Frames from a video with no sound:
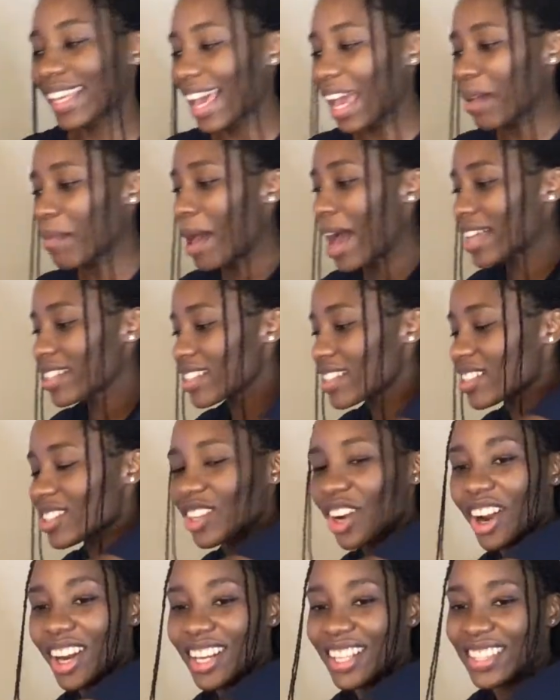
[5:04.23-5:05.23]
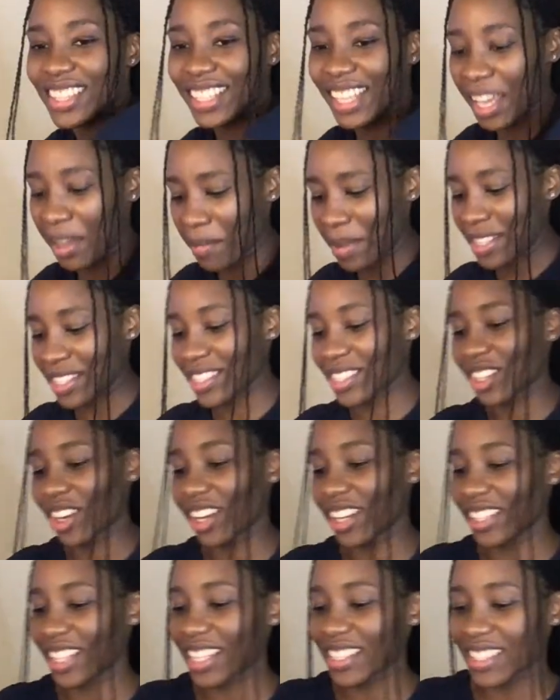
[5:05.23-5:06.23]
game hasn't started. The game hasn't
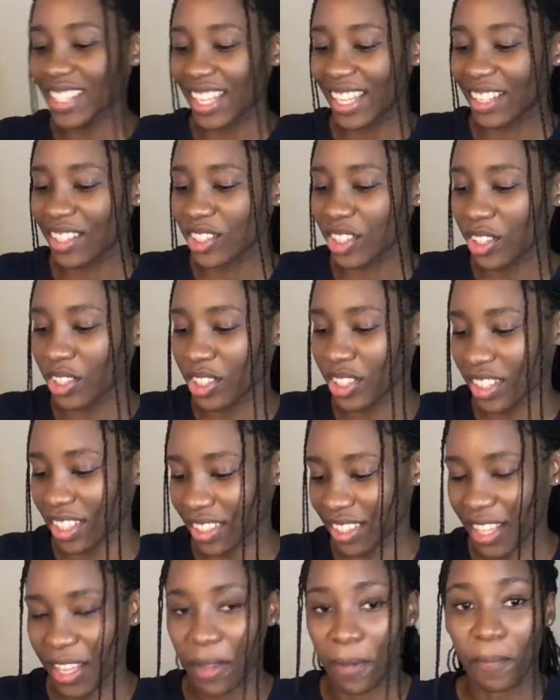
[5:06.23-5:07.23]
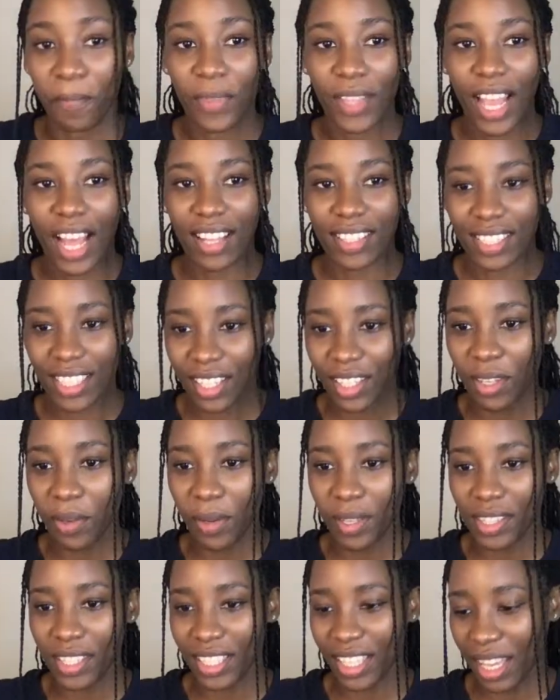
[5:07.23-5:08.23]
started. That's the intro to the thing. I'll tell you
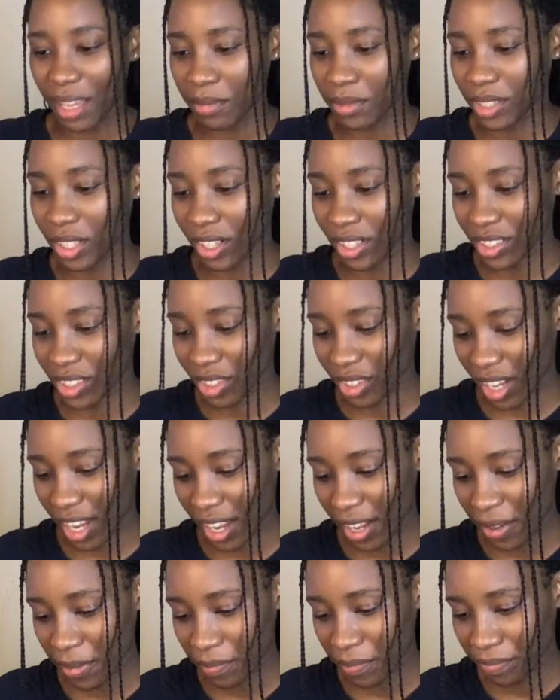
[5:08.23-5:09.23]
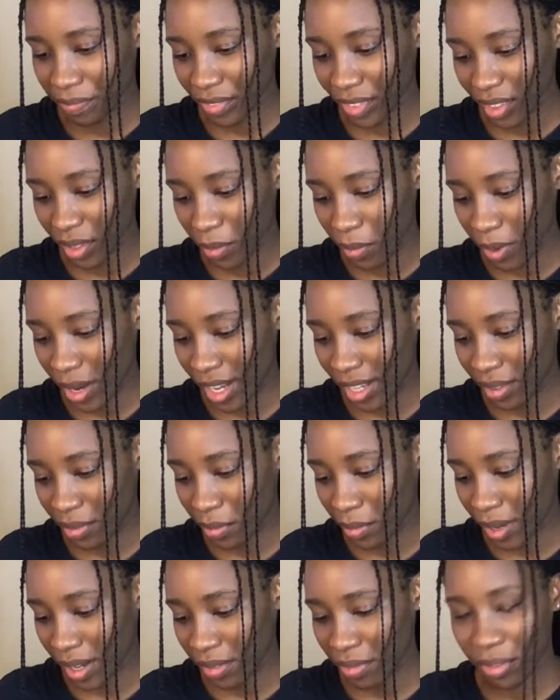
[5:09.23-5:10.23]
when the game starts. Okay. Wait
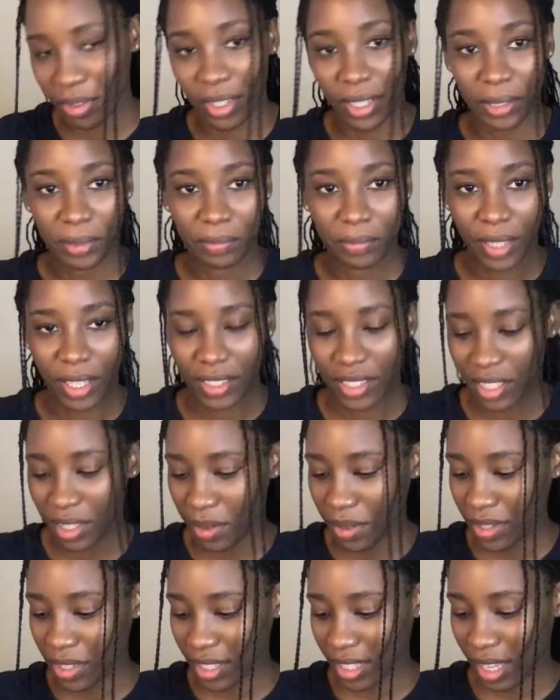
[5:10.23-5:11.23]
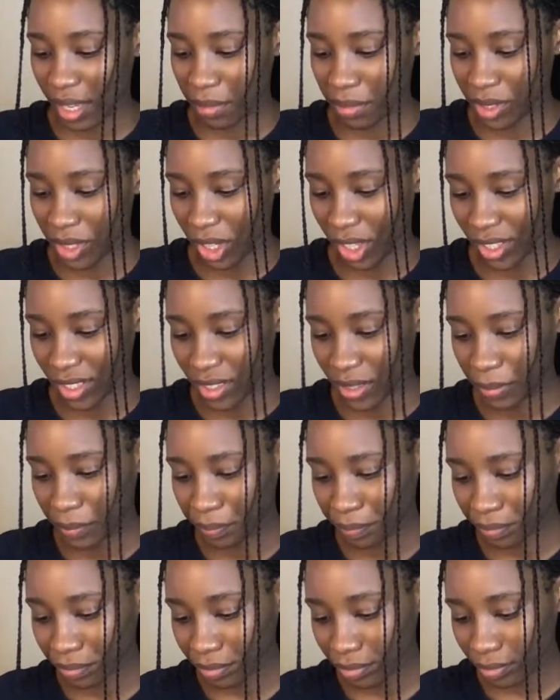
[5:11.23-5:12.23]
for it. I'll tell you when the game
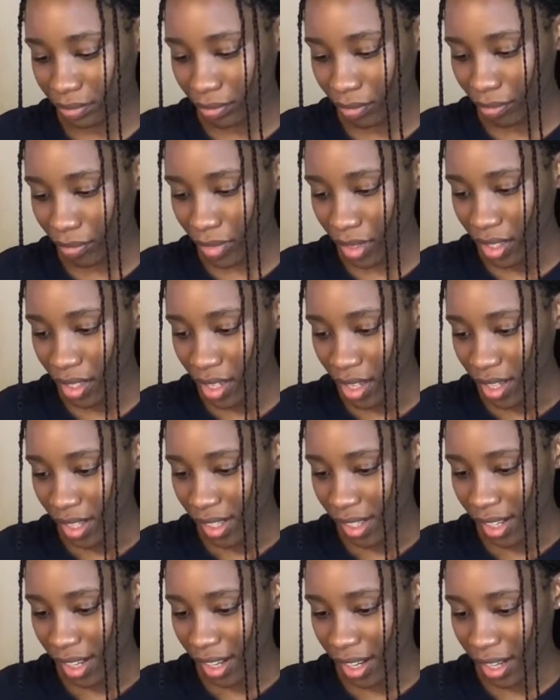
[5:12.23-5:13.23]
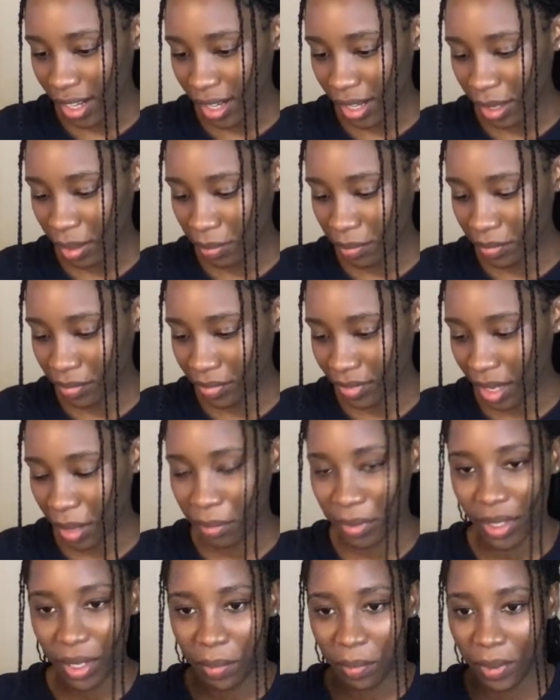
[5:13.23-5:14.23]
starts. I'm
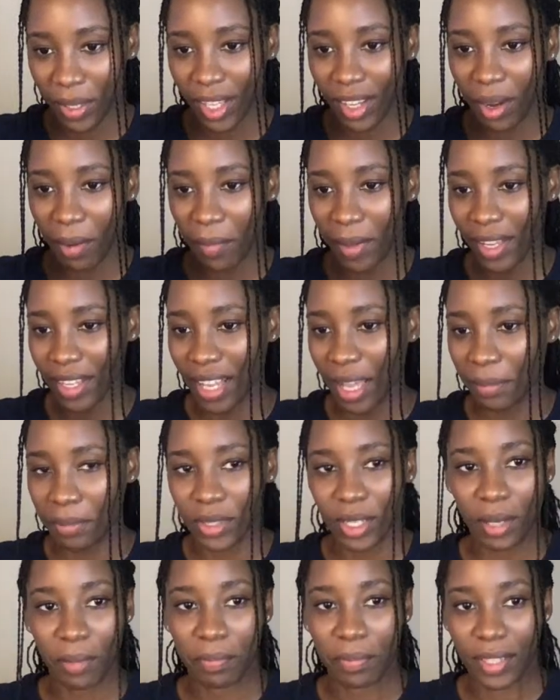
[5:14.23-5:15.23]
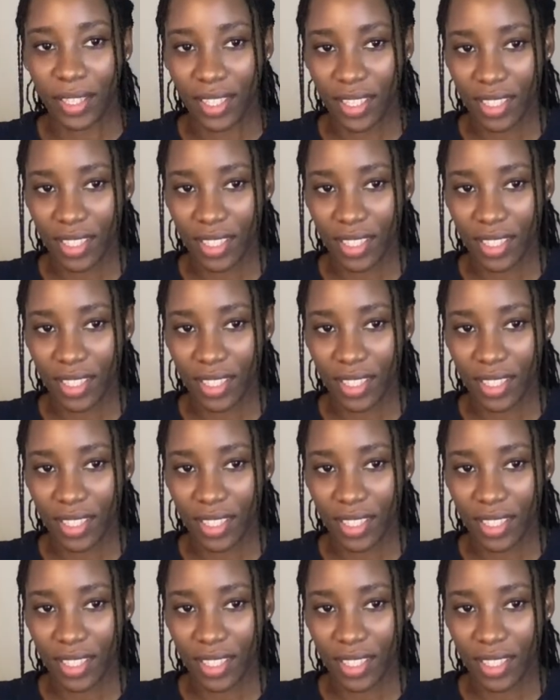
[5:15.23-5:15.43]
gonna play it on my laptop